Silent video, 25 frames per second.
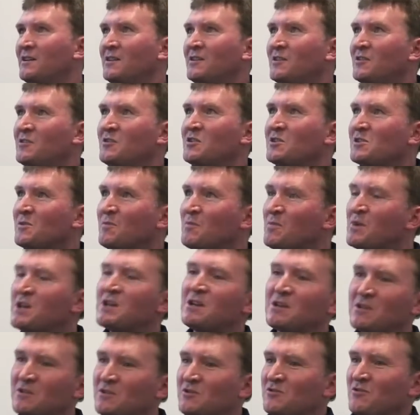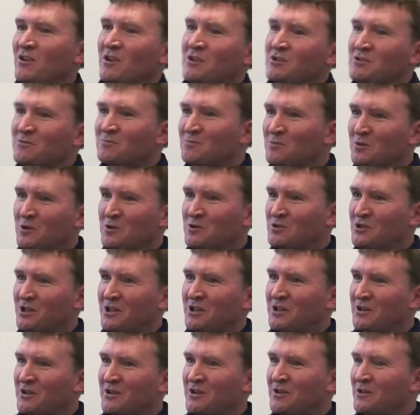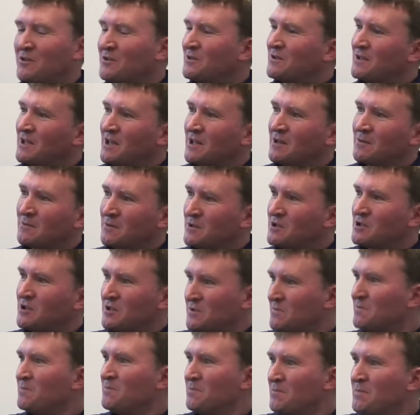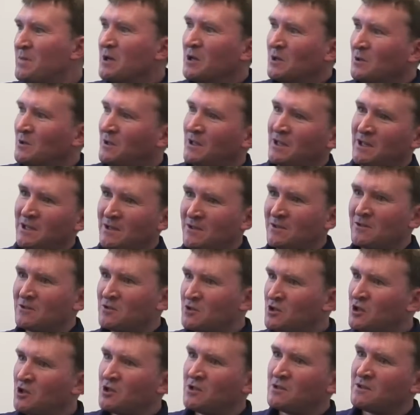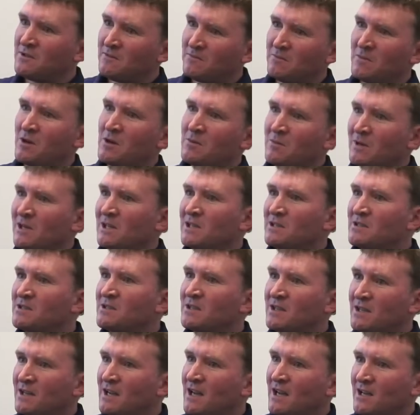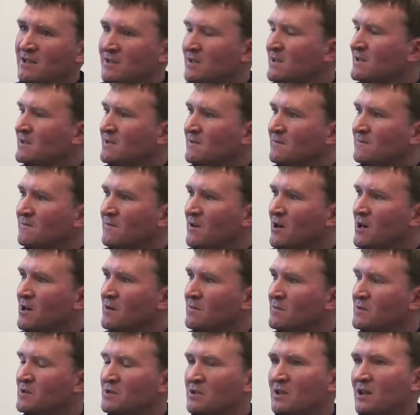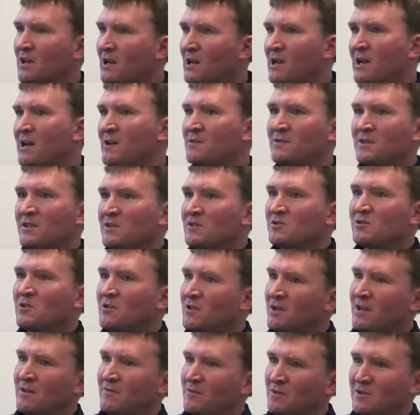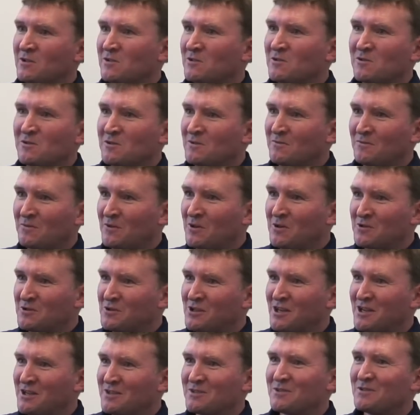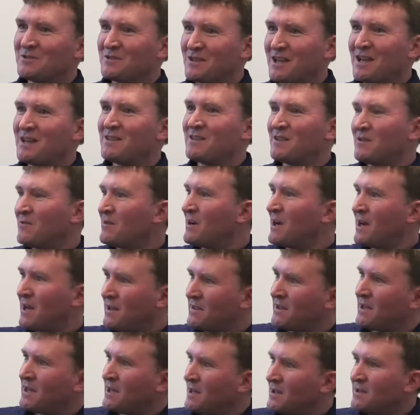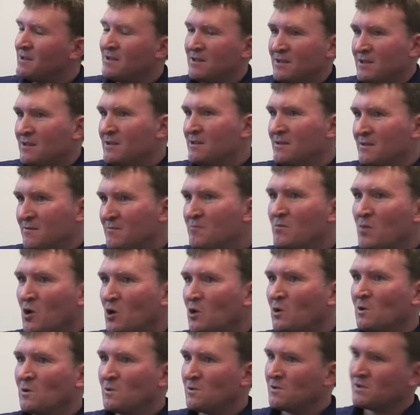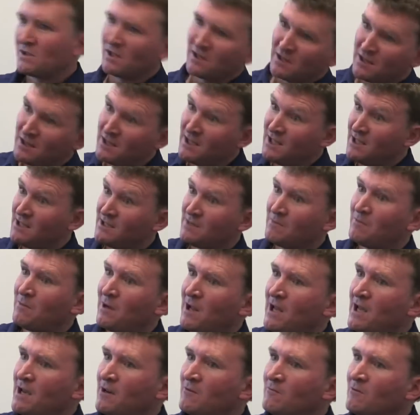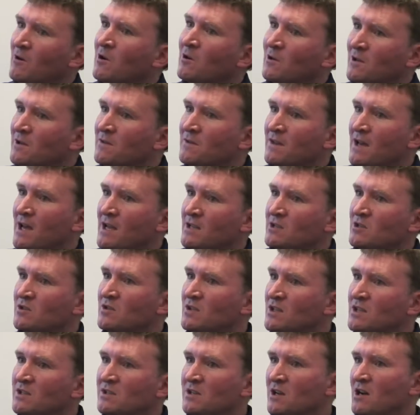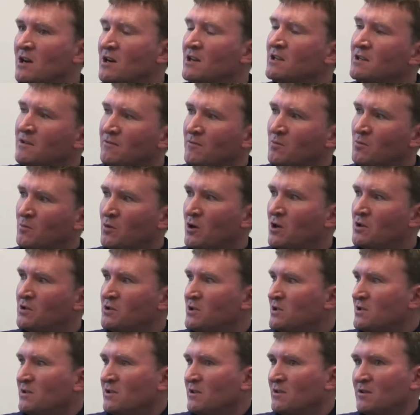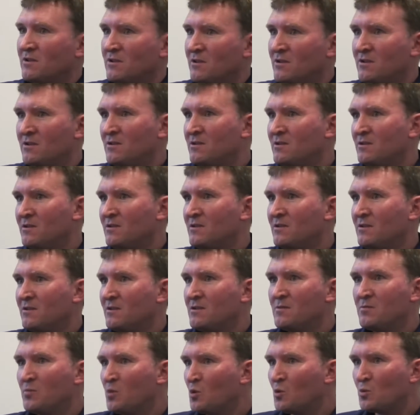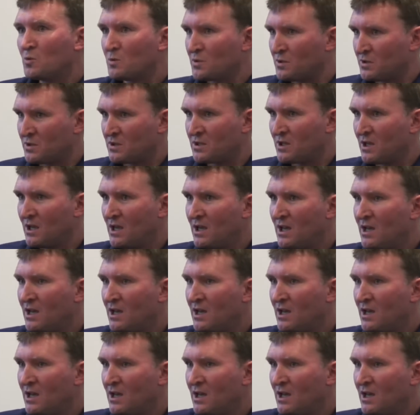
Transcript: there's a big construction project going on here, which is building an alternative mobile internet access environment. And the cloud does not have an exclusive franchise on that. There are other models that need to play a role in that. So these kind of approaches are important.